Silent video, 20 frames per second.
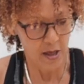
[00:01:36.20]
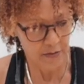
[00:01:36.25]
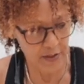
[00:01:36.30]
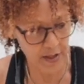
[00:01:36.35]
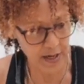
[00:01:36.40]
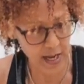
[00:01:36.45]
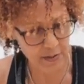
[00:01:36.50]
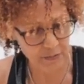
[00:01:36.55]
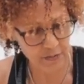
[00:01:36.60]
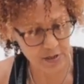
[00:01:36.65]

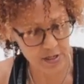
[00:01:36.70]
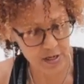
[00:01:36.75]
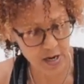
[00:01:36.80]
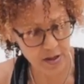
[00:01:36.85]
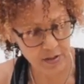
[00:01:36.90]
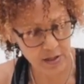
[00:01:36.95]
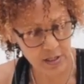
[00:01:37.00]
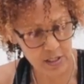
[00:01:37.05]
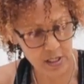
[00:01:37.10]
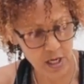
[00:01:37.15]
Then I have
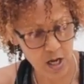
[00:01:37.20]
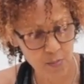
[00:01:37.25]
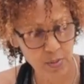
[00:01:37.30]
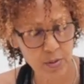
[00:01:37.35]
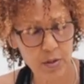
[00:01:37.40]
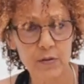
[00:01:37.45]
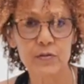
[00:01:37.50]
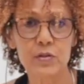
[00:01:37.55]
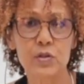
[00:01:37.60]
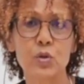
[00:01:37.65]
another
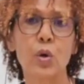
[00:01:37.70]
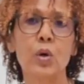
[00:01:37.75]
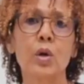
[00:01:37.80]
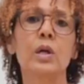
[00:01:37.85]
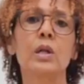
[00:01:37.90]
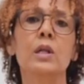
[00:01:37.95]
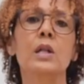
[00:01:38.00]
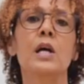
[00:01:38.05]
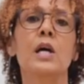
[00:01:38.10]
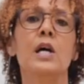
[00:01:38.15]
sample of
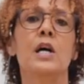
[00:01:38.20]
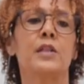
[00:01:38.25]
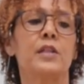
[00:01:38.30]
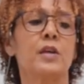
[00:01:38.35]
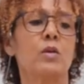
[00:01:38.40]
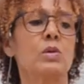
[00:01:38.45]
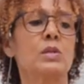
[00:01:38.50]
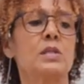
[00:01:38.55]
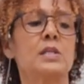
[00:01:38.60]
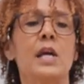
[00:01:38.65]
soil
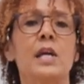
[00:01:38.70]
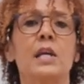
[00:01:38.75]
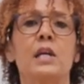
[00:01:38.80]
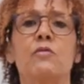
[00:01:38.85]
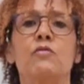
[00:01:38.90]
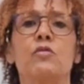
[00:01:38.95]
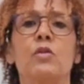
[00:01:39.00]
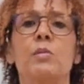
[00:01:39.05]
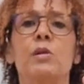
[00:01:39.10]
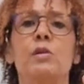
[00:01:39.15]
that was
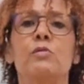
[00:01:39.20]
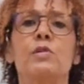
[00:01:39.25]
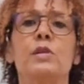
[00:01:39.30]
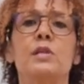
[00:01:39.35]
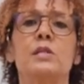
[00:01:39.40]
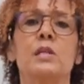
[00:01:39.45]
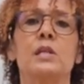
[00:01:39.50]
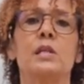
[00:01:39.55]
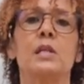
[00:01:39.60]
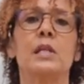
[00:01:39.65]
taken from a
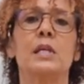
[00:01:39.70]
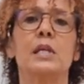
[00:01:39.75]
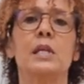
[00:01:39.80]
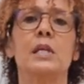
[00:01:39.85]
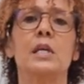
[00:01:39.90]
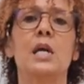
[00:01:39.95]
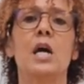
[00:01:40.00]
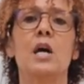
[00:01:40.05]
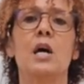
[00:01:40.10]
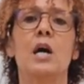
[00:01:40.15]

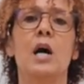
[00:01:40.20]
recently